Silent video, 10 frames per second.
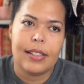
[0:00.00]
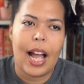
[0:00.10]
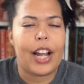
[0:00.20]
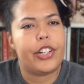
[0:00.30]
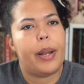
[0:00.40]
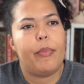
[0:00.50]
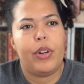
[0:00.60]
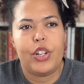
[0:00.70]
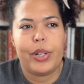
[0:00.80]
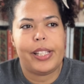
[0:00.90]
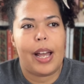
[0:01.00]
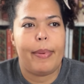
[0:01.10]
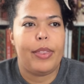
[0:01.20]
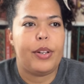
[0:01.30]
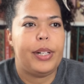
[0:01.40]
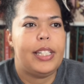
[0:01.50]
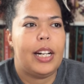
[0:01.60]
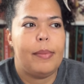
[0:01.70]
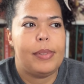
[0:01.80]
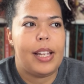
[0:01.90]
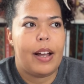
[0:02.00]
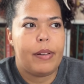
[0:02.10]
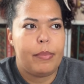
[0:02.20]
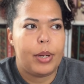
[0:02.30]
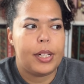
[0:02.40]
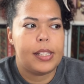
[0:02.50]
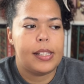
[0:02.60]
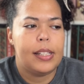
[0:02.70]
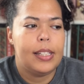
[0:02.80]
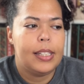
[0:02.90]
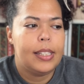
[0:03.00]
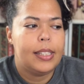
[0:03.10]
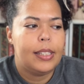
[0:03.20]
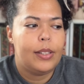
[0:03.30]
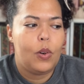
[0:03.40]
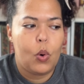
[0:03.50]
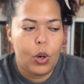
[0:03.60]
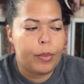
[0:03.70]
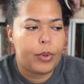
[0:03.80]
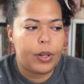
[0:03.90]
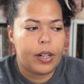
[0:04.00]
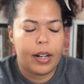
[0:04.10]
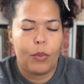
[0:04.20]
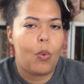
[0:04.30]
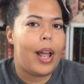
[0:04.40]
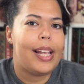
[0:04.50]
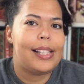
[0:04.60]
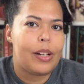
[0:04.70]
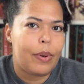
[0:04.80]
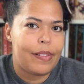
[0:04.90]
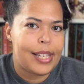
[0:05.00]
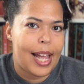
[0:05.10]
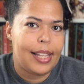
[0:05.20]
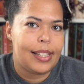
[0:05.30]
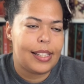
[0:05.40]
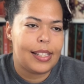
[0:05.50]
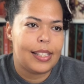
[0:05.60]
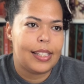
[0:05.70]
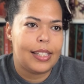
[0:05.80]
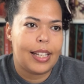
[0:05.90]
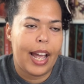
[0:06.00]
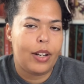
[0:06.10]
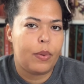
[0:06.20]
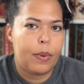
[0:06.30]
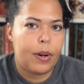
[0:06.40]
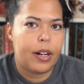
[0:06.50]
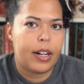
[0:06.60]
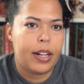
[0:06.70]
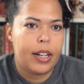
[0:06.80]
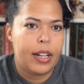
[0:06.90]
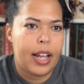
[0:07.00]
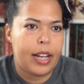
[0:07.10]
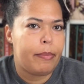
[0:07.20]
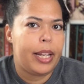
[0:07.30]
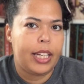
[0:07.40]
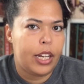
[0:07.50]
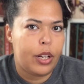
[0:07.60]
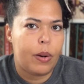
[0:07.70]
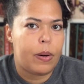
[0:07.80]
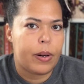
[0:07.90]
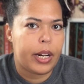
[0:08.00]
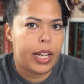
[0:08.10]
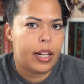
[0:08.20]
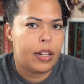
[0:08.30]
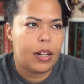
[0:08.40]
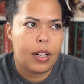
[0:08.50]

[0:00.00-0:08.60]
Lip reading: Actually, I'm pretty sure it's happened 3 times now in books. Or more. What is it with tents and war and making you horny?